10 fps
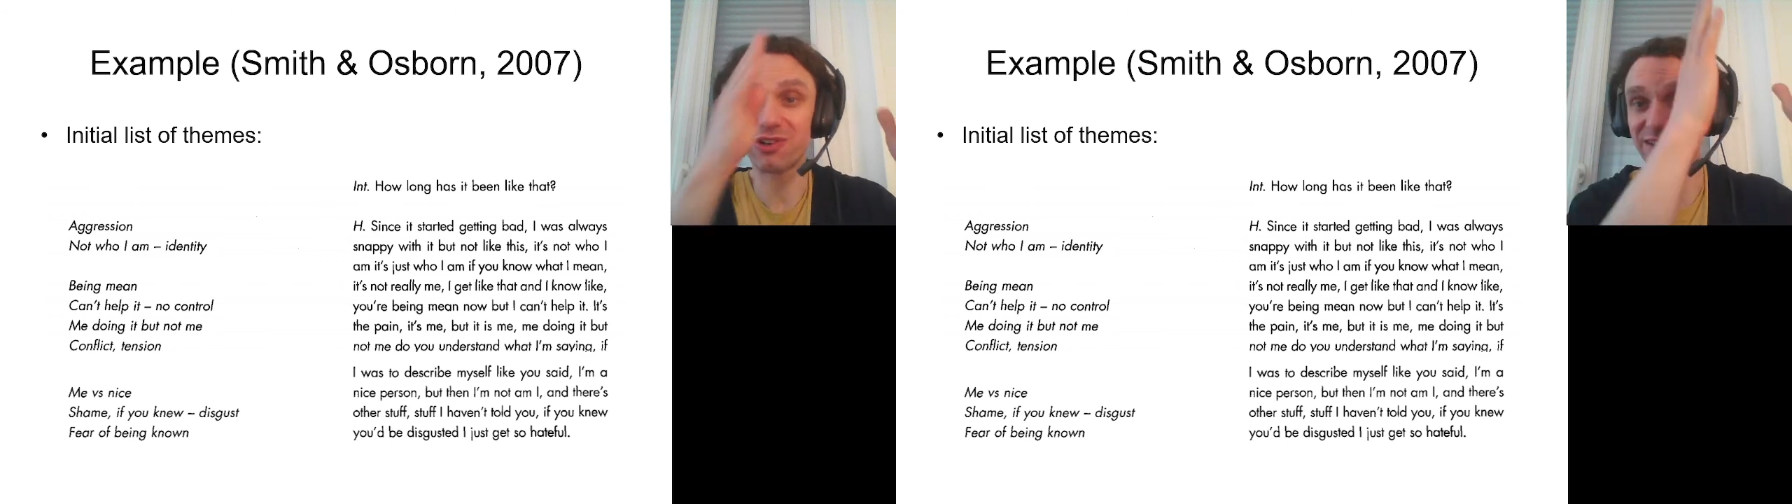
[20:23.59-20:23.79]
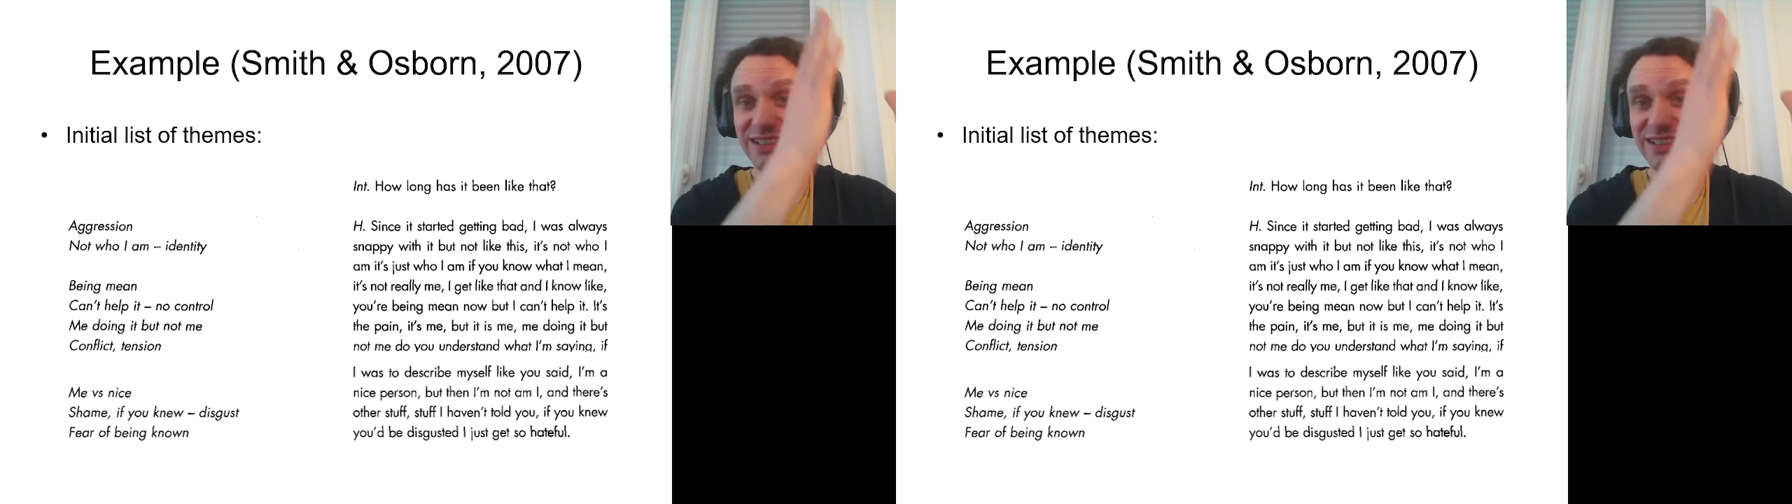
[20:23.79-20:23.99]

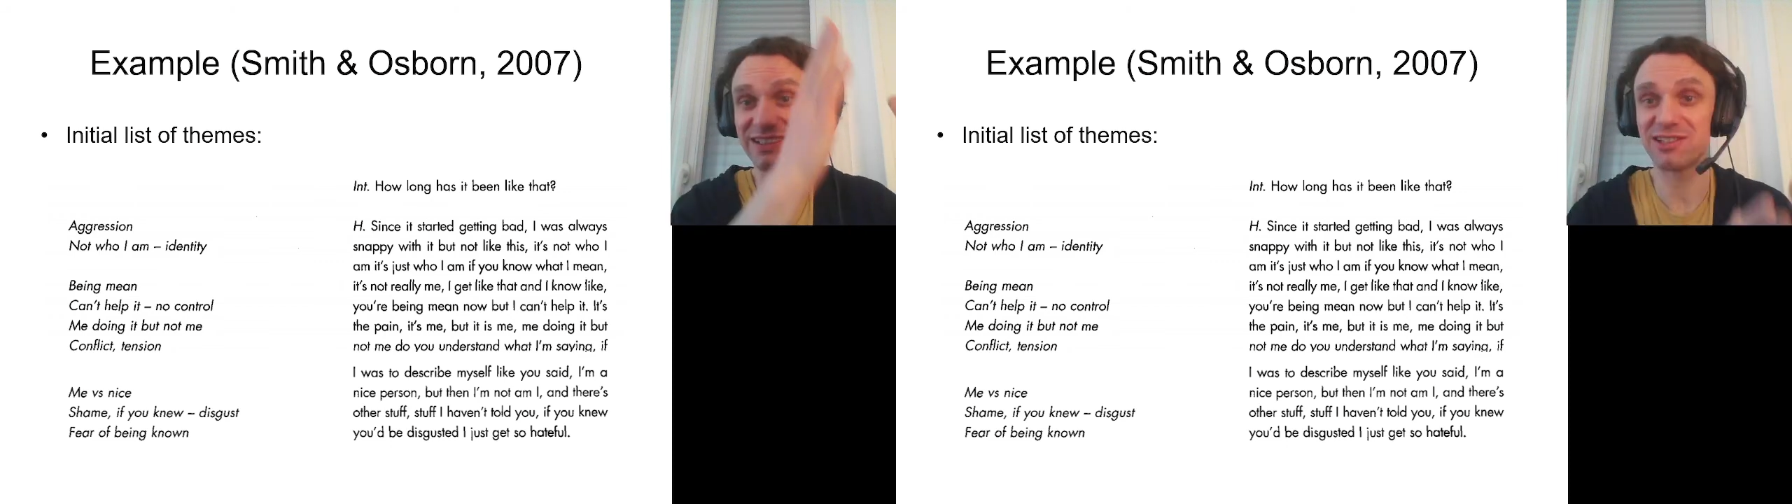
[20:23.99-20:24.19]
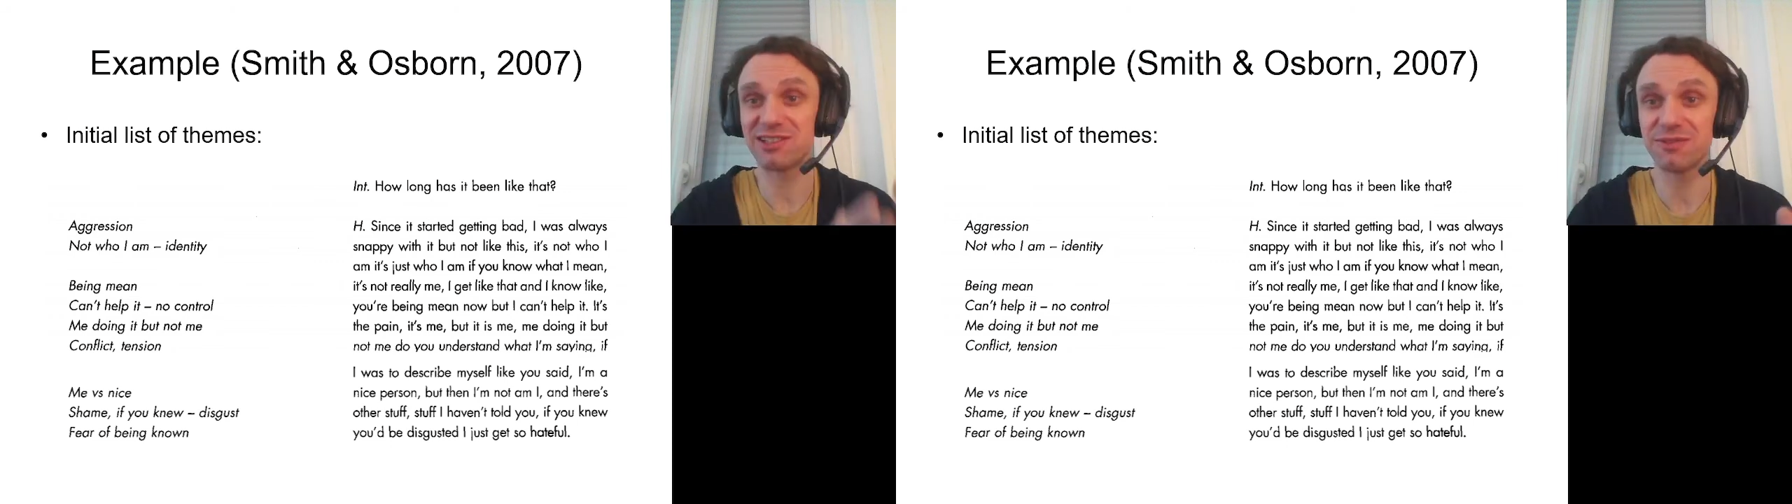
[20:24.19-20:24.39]
this
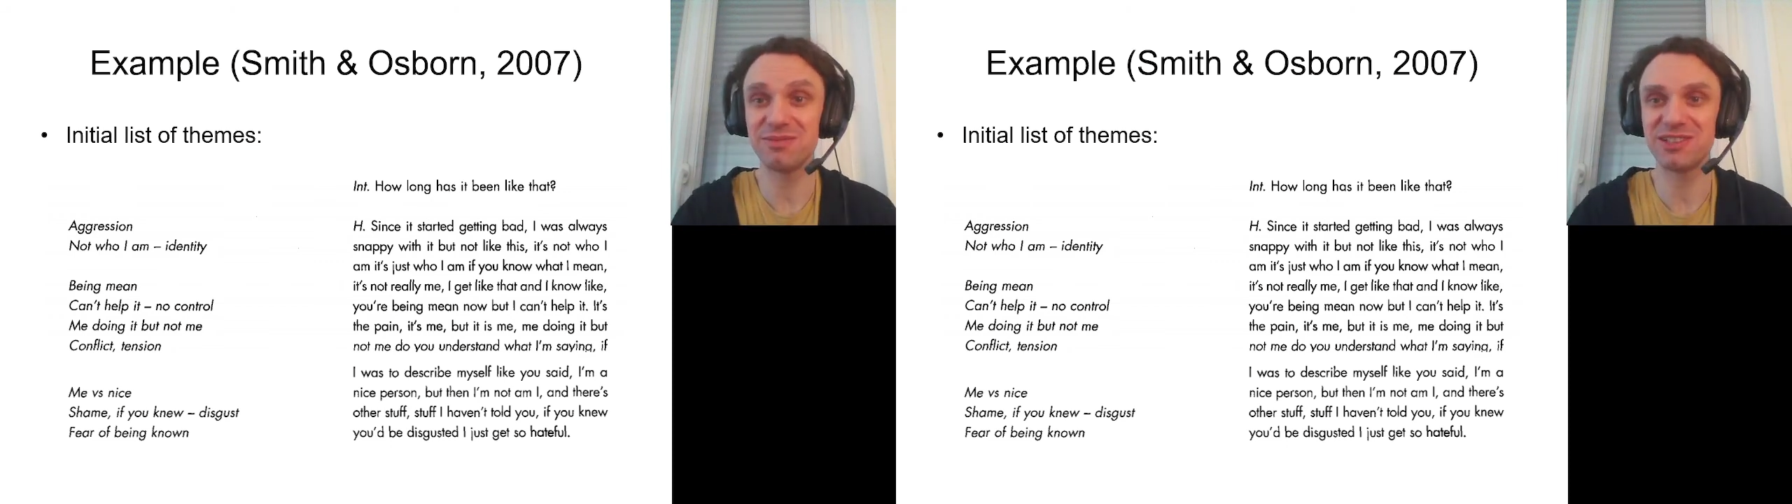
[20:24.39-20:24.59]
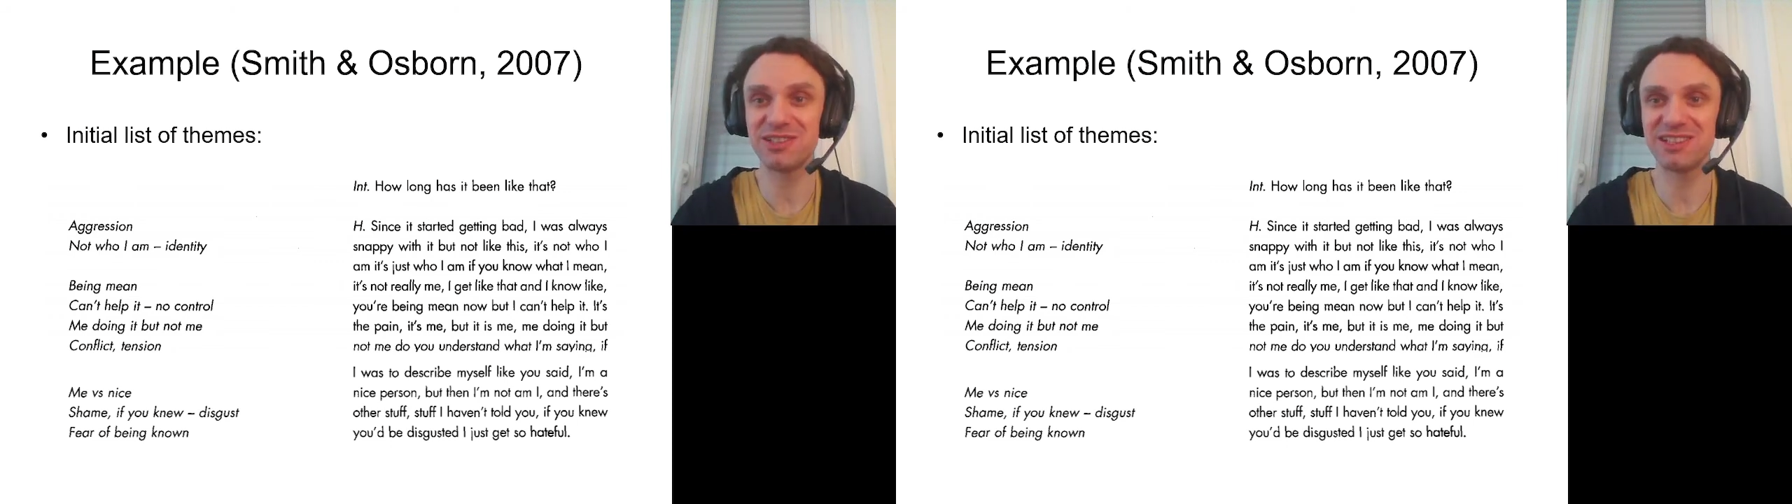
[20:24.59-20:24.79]
list of
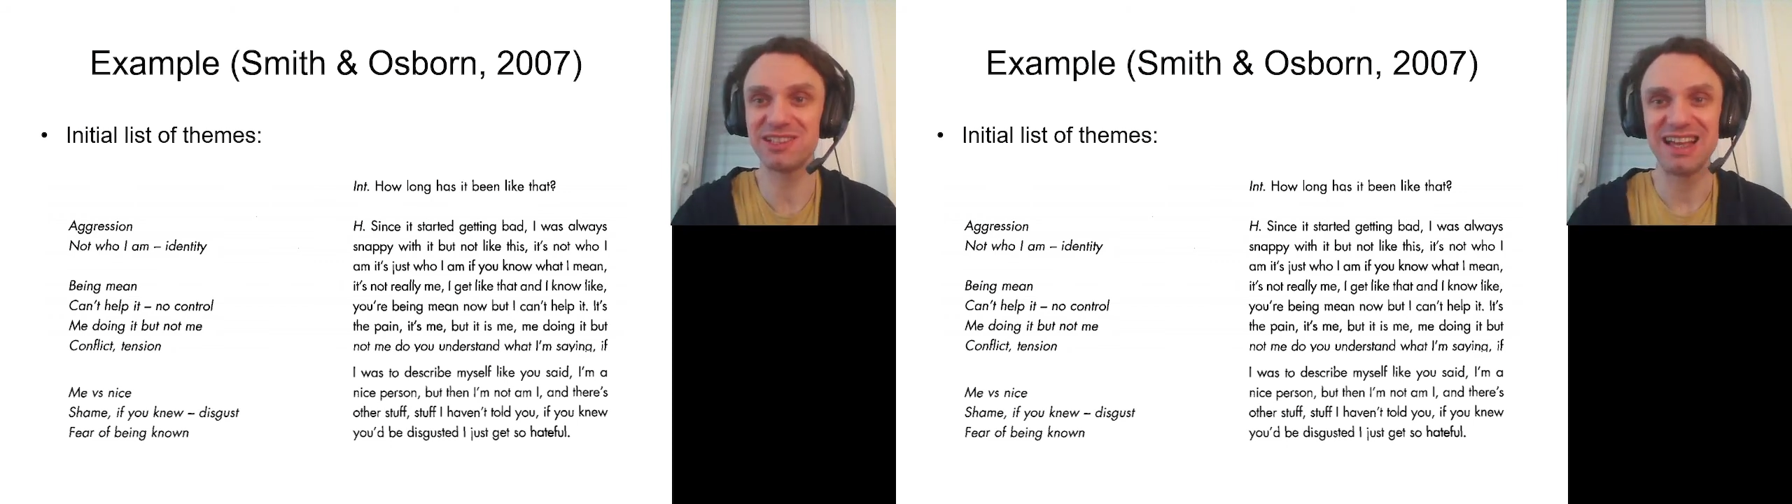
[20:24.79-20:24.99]
themes